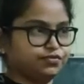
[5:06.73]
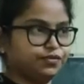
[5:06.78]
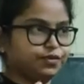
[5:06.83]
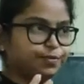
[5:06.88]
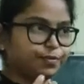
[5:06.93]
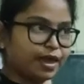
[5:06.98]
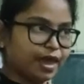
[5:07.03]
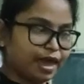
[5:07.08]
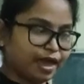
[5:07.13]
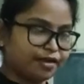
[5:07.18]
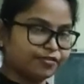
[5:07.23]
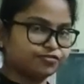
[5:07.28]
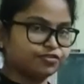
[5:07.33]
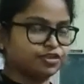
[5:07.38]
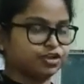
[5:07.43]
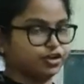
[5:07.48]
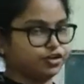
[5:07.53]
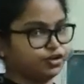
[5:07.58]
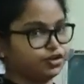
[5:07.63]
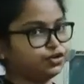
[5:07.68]
We may have
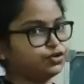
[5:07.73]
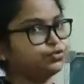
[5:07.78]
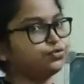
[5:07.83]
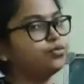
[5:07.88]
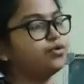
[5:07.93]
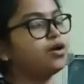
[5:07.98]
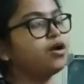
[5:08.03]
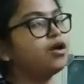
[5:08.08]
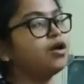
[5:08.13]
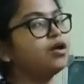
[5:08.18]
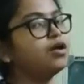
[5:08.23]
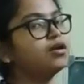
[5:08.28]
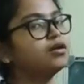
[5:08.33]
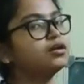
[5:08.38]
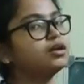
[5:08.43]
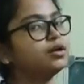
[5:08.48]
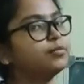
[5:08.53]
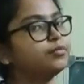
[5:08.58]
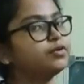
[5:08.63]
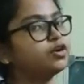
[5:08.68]
32
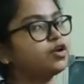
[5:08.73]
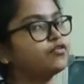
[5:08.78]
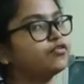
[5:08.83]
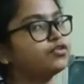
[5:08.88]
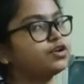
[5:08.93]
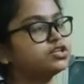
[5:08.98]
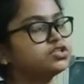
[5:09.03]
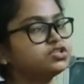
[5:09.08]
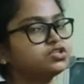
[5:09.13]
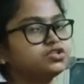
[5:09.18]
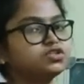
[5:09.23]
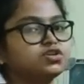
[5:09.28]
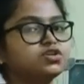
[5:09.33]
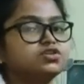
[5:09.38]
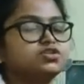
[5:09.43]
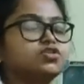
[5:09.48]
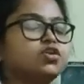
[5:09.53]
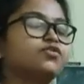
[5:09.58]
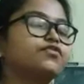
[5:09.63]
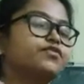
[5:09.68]
number of
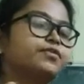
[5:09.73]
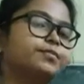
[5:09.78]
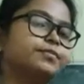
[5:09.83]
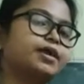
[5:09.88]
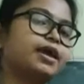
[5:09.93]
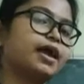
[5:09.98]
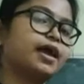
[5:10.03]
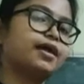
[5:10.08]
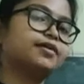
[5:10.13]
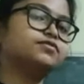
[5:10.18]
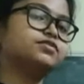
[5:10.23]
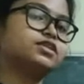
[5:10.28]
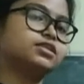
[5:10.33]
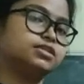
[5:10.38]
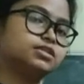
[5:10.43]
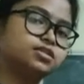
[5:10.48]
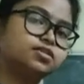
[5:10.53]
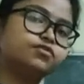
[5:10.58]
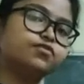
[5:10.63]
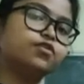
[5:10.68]
registers or we may have
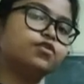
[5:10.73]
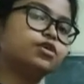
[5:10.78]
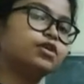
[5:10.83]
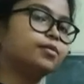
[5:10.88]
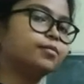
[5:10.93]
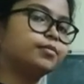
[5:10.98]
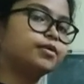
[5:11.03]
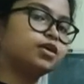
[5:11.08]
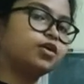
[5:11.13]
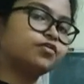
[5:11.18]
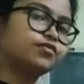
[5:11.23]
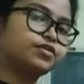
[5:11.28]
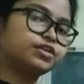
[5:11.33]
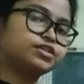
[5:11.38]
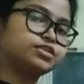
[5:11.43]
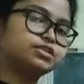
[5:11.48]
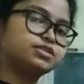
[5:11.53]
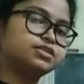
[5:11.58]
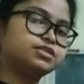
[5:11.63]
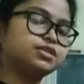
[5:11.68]
64 number of
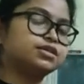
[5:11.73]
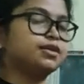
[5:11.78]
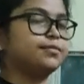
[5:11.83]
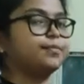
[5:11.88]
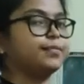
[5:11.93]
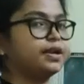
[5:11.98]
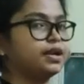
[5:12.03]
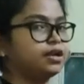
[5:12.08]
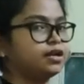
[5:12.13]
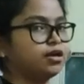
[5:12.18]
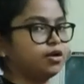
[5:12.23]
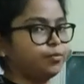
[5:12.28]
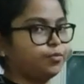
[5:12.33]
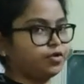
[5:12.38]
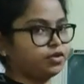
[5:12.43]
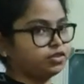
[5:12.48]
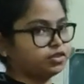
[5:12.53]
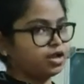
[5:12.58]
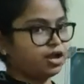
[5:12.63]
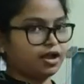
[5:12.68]
registers depending
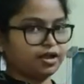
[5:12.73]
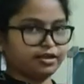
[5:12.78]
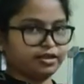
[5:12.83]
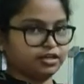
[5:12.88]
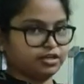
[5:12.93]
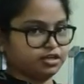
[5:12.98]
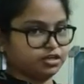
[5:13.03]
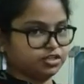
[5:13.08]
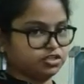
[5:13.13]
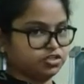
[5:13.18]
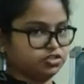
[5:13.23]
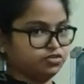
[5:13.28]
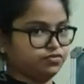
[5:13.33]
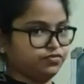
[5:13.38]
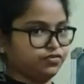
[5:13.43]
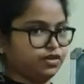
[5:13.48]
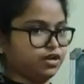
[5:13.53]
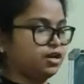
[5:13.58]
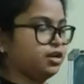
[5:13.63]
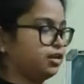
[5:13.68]
upon the architecture
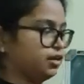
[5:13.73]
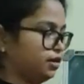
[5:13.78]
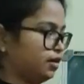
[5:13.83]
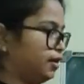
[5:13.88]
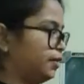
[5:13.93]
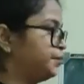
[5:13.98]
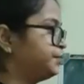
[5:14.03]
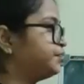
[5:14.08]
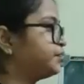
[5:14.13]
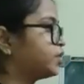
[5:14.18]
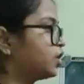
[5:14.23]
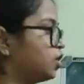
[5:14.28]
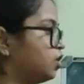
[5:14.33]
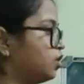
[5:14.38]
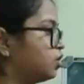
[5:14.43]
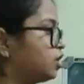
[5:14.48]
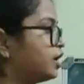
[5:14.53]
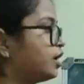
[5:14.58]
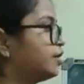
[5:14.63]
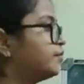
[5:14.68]
we are in.
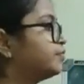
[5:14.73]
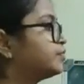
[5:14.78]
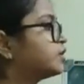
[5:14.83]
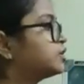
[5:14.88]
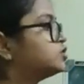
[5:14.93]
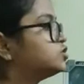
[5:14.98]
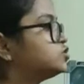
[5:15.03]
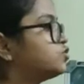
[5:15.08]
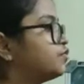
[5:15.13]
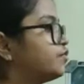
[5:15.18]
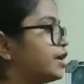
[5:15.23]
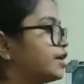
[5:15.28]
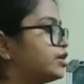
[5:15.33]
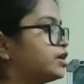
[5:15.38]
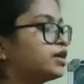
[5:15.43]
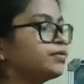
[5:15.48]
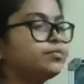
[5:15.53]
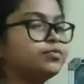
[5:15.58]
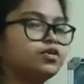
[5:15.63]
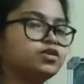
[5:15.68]
Okay, so
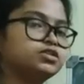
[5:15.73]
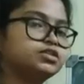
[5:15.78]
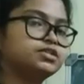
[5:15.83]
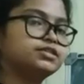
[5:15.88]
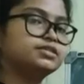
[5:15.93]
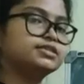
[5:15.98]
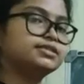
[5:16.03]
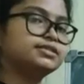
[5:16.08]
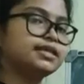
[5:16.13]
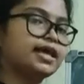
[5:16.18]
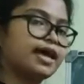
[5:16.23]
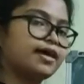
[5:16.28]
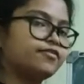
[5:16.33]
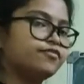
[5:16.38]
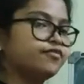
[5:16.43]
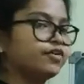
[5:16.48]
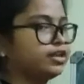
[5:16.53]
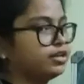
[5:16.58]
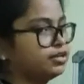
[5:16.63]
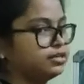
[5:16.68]
various processes have
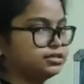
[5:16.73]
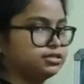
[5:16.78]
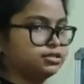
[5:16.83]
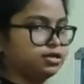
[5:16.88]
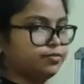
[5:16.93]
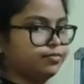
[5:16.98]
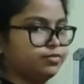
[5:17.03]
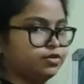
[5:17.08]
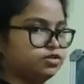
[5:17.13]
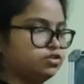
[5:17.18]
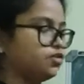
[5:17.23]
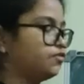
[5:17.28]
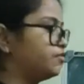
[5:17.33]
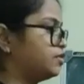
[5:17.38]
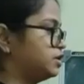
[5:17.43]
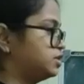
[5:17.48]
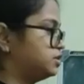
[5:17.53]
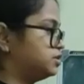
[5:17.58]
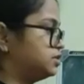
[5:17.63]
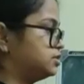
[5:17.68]
various numbers of
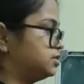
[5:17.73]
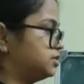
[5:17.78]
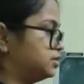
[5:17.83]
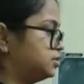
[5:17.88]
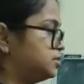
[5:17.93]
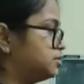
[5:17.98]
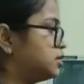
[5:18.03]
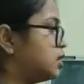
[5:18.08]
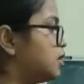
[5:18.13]
registers.